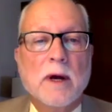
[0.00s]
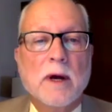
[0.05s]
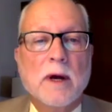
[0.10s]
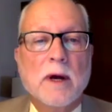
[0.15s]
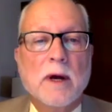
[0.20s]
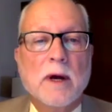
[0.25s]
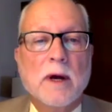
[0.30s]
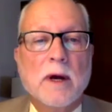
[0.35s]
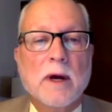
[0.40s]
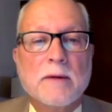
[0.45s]

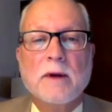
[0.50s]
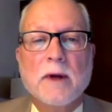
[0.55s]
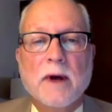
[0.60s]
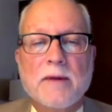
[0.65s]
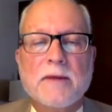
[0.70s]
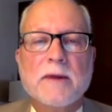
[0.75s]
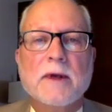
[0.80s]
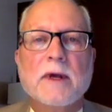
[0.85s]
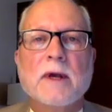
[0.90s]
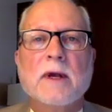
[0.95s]
but
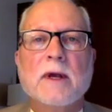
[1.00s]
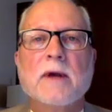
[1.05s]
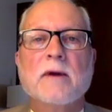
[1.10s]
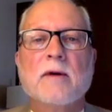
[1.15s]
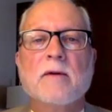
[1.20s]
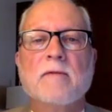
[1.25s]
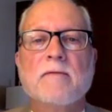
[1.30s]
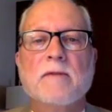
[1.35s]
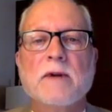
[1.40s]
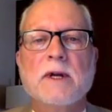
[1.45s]
nothing
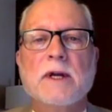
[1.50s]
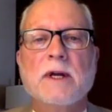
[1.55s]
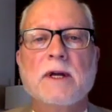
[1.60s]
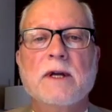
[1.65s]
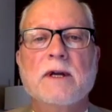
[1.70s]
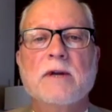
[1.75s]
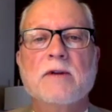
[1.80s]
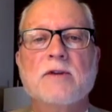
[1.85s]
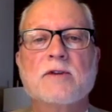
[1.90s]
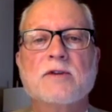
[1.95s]

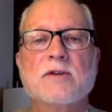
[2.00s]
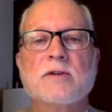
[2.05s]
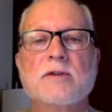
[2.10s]
intervenes